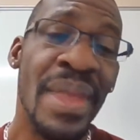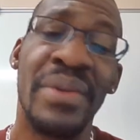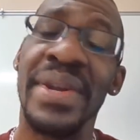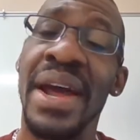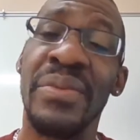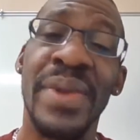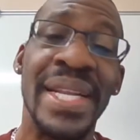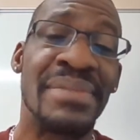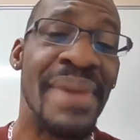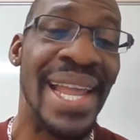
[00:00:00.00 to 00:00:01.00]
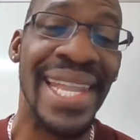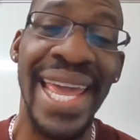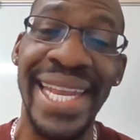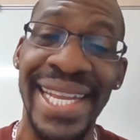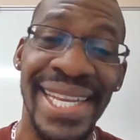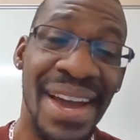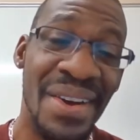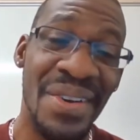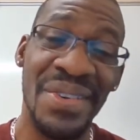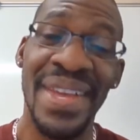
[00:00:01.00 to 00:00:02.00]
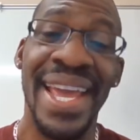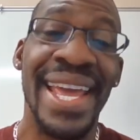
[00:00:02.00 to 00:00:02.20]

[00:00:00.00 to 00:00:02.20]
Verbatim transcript: when I reached my lady doe